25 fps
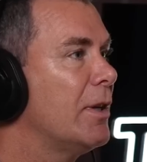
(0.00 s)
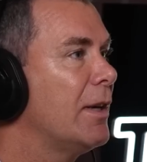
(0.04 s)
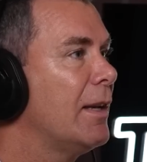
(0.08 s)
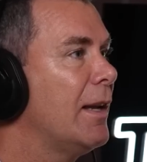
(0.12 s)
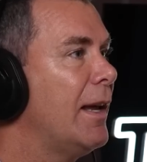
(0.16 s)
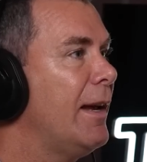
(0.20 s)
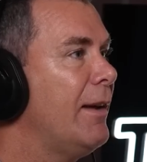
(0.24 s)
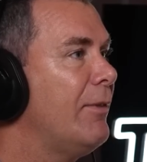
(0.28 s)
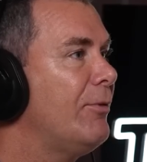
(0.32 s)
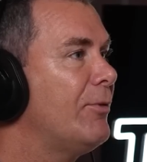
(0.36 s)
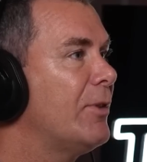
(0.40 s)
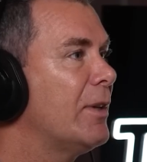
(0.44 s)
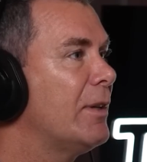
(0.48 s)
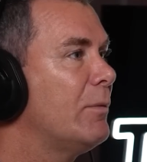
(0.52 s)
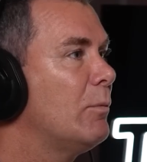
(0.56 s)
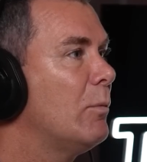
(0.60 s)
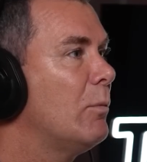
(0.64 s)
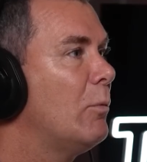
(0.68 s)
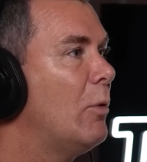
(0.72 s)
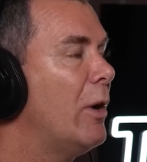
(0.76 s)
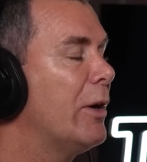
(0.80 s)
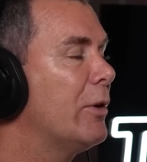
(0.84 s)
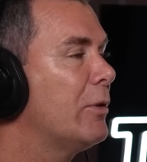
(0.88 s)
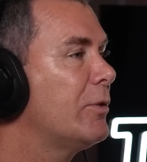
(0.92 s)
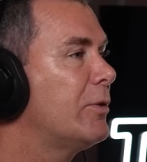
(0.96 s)
the left
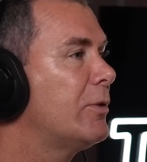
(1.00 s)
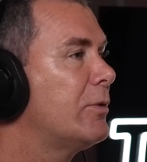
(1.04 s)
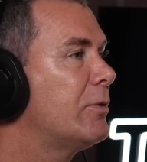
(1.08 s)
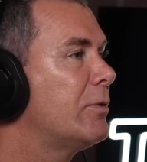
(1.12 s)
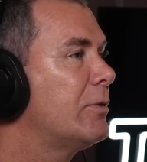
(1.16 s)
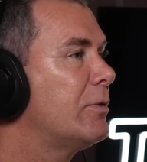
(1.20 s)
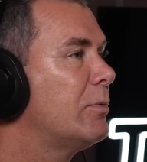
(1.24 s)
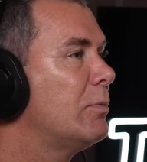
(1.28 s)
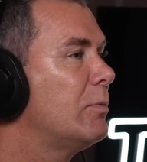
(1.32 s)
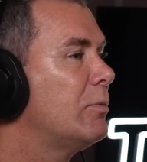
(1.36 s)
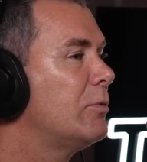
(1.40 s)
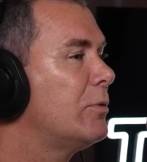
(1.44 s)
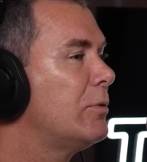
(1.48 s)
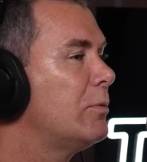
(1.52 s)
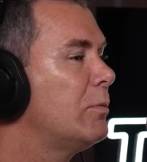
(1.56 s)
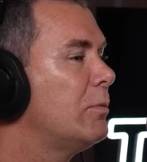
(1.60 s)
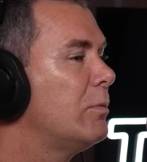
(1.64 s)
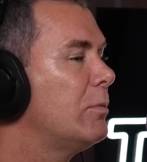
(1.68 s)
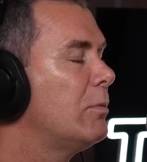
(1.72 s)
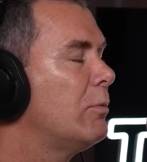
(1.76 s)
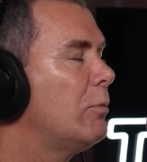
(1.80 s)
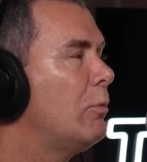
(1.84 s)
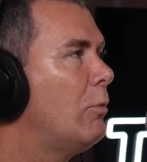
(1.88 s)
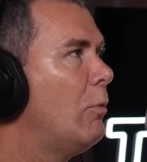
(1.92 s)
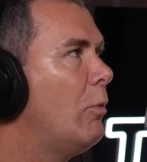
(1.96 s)
and one
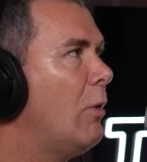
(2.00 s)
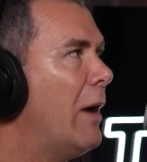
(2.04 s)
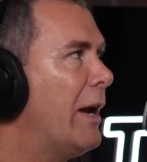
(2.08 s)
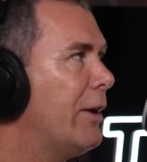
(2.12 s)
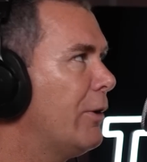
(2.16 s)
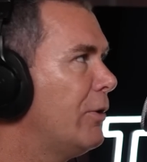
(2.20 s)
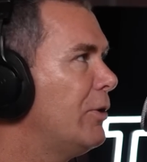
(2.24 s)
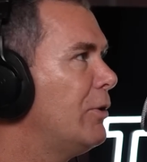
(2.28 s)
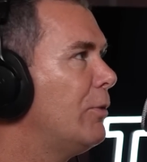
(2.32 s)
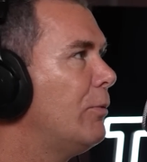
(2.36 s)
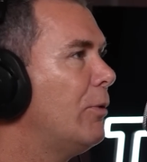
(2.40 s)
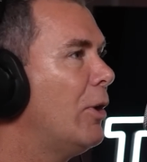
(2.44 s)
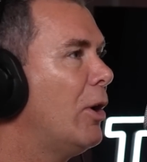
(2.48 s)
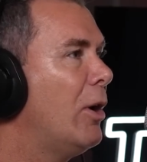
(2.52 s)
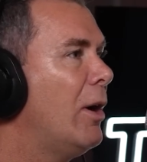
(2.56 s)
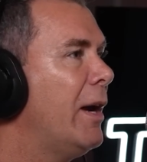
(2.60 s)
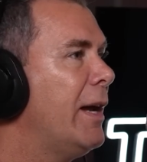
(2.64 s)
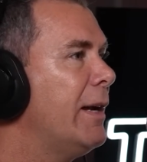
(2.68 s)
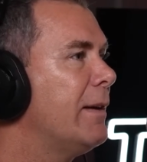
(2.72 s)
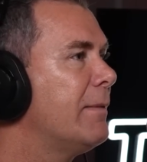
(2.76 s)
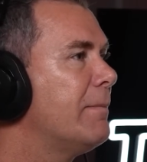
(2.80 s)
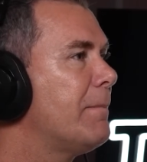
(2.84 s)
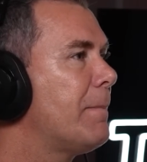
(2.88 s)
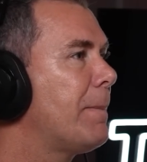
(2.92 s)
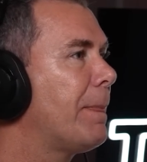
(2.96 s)
on the right,
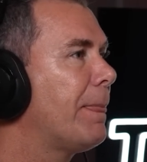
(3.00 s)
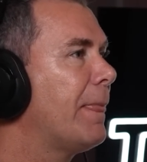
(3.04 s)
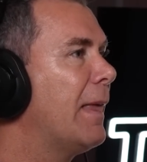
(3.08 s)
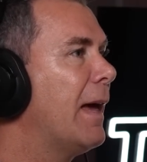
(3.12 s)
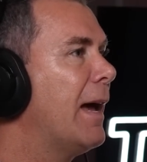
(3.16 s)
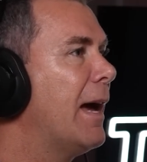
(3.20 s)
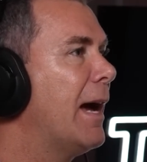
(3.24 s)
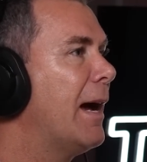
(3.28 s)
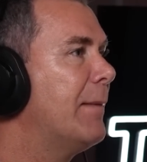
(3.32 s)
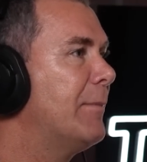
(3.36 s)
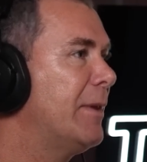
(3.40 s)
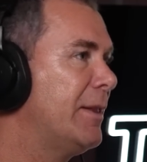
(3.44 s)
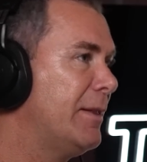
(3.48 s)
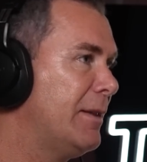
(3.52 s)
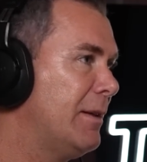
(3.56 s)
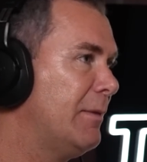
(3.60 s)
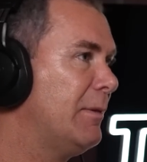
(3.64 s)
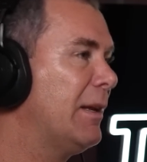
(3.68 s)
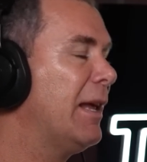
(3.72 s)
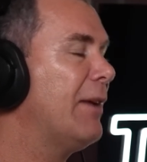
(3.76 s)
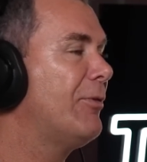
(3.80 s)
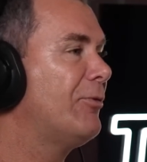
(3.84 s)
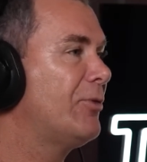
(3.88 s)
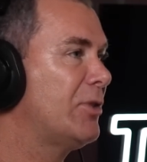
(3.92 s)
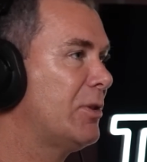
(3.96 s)
and the
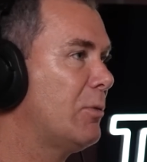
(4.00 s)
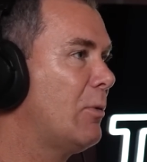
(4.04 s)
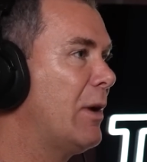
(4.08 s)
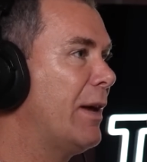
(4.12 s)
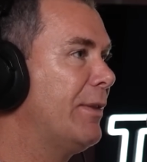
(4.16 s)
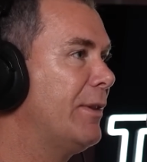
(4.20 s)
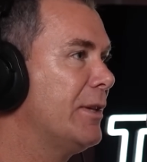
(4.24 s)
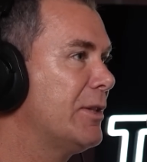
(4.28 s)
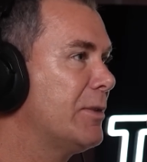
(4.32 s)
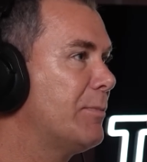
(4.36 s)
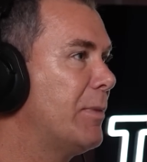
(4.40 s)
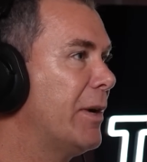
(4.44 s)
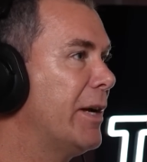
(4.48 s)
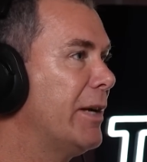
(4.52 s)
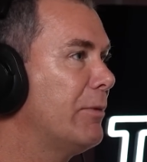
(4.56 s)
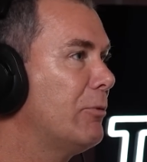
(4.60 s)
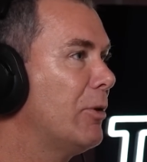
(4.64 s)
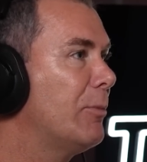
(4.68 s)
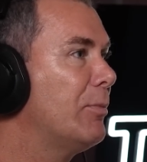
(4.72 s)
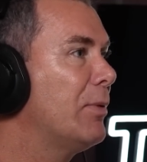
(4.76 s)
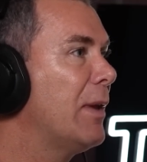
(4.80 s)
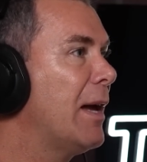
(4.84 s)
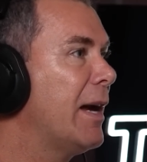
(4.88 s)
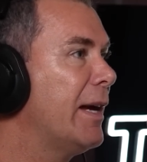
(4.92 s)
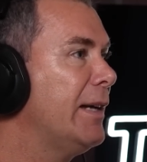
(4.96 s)
left's the one that's being
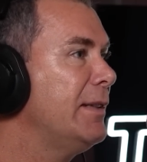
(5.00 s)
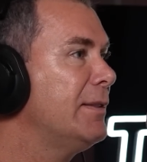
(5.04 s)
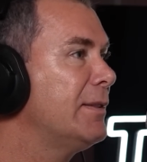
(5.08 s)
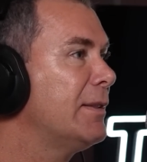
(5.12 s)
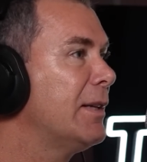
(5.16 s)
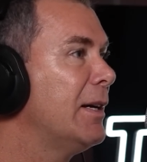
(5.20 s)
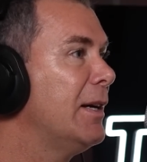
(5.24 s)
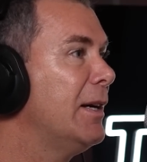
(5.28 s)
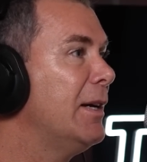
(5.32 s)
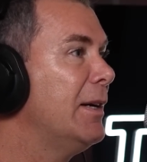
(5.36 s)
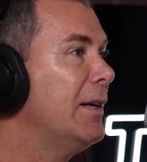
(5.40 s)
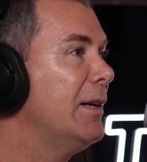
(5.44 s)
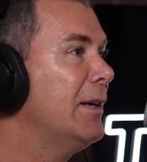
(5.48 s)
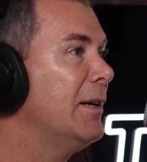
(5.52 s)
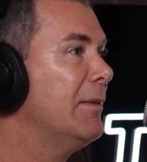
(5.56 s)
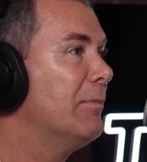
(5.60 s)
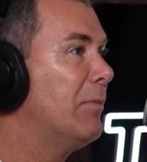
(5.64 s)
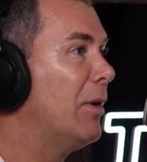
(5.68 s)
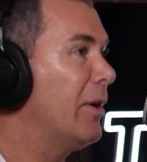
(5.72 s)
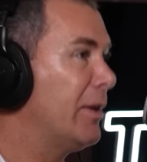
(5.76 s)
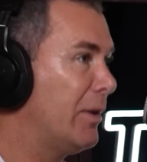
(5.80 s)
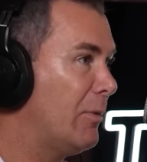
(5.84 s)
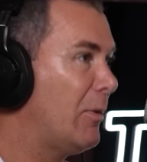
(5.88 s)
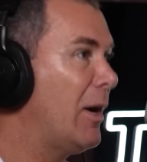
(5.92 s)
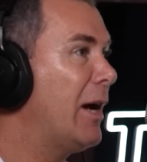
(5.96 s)
replaced.
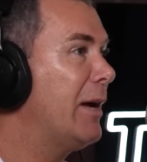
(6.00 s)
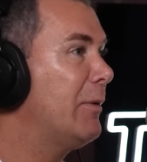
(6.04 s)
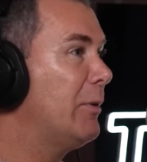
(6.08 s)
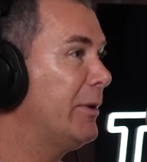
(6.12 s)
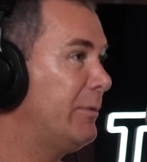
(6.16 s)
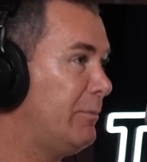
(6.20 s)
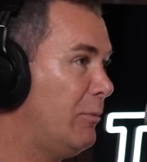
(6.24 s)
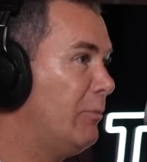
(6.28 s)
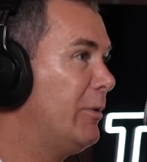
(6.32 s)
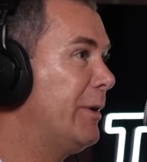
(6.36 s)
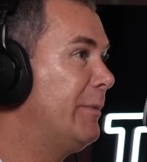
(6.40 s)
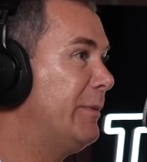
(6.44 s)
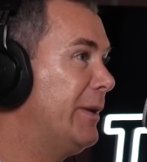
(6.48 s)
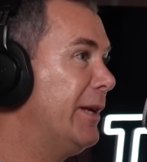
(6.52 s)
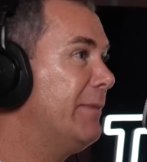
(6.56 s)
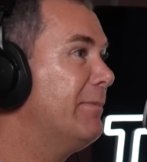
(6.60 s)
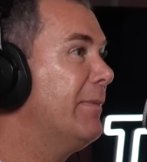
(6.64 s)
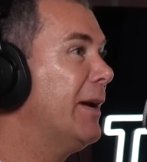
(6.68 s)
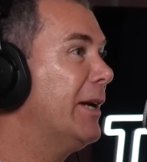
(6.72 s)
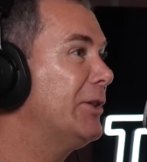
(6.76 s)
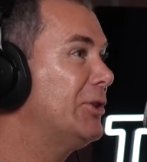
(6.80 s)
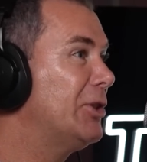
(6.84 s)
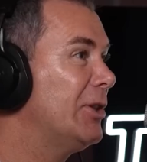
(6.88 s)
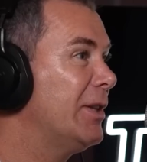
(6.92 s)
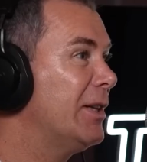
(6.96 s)
By the way, we did
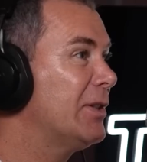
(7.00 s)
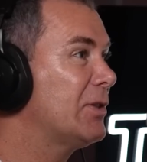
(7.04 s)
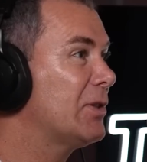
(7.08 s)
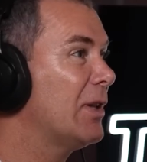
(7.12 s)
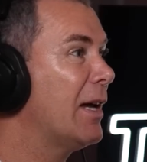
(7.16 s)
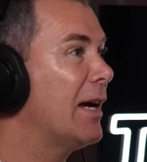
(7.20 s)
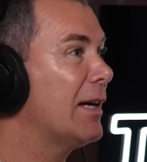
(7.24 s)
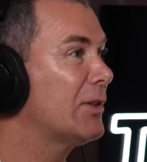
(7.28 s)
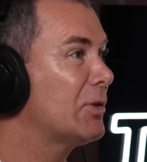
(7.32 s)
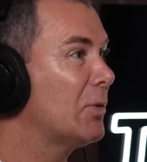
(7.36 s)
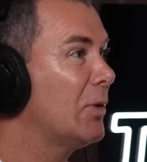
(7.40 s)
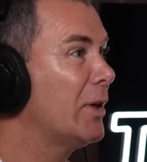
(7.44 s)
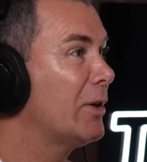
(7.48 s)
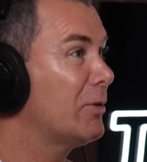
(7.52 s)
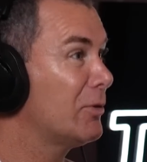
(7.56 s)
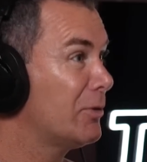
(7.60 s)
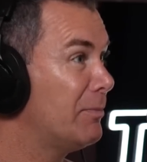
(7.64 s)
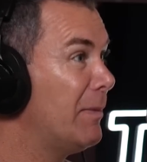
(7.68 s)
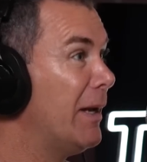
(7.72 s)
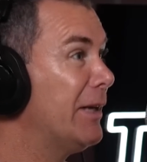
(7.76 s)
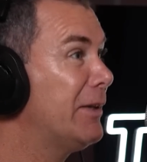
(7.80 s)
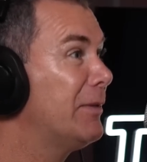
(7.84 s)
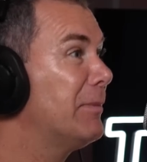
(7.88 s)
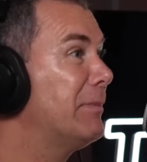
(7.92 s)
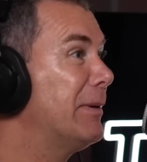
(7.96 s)
mention this last week. It was
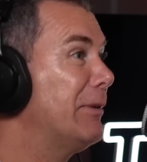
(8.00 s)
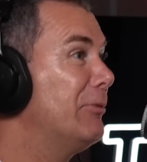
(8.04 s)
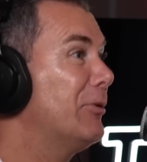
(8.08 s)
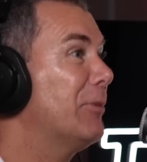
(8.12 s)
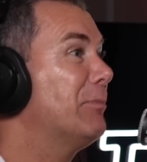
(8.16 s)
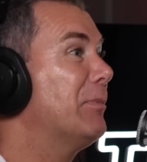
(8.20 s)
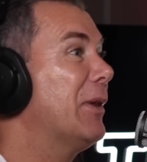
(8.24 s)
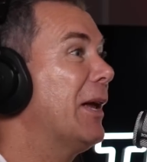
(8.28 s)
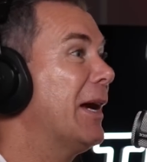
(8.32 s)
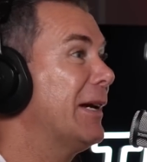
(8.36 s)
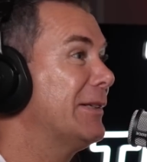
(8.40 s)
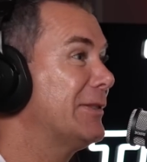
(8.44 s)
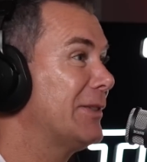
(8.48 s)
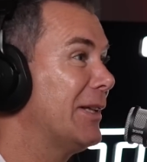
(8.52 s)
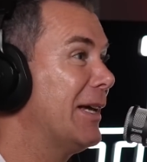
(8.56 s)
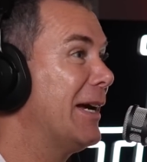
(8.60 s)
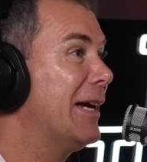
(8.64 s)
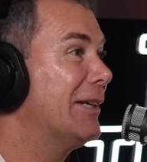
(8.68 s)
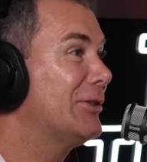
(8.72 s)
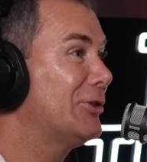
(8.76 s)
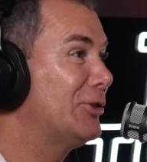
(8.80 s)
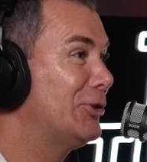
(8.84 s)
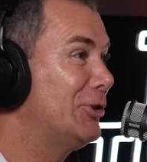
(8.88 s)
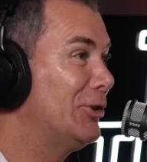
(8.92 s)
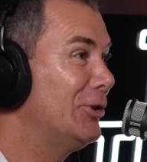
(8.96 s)
meant to be replaced
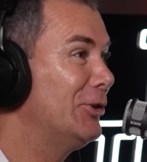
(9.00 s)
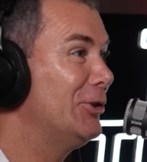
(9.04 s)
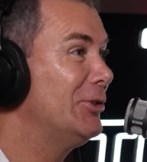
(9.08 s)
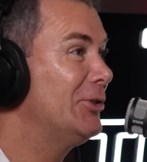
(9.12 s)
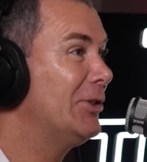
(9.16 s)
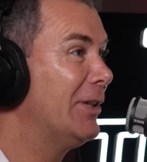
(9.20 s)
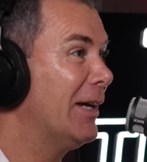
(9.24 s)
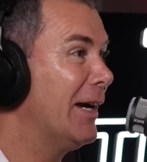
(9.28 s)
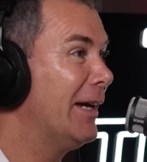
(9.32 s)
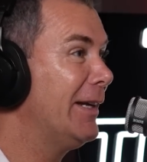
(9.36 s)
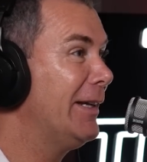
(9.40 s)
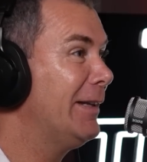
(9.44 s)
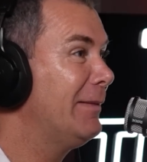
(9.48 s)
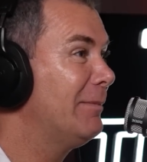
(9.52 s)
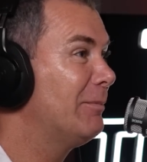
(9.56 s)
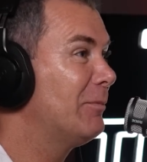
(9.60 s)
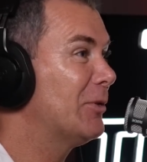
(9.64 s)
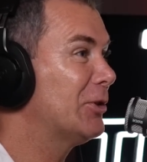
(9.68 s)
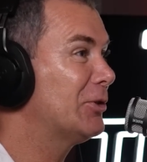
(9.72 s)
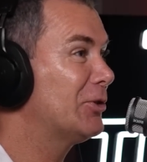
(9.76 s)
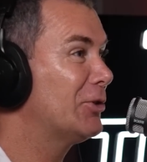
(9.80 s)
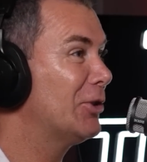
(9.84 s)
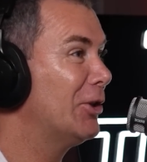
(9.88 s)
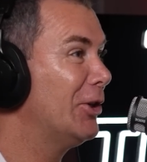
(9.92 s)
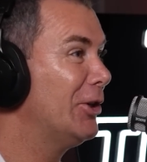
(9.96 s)
last Tuesday.
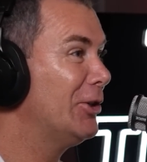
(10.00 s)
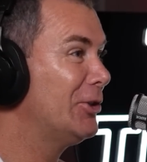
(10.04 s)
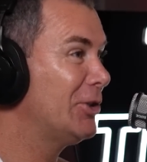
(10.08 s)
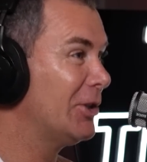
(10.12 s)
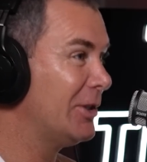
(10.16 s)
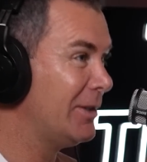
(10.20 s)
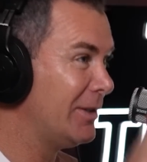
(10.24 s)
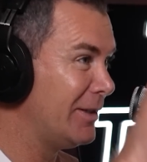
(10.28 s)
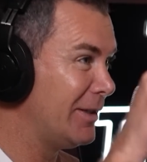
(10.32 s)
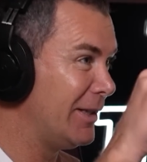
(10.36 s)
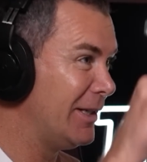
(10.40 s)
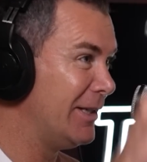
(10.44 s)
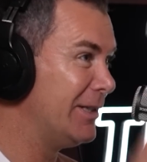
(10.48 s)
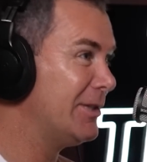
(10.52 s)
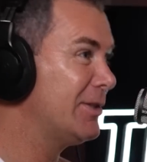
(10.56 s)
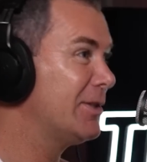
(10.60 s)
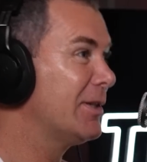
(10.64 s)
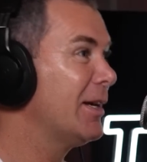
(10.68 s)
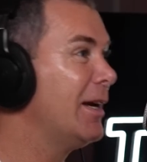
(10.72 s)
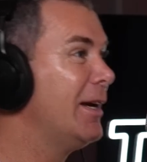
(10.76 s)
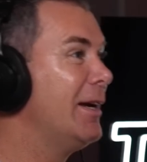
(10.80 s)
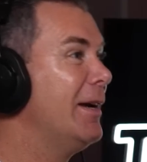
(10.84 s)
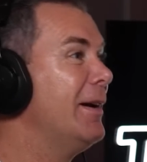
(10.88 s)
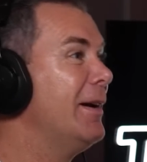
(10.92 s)
The surgeon is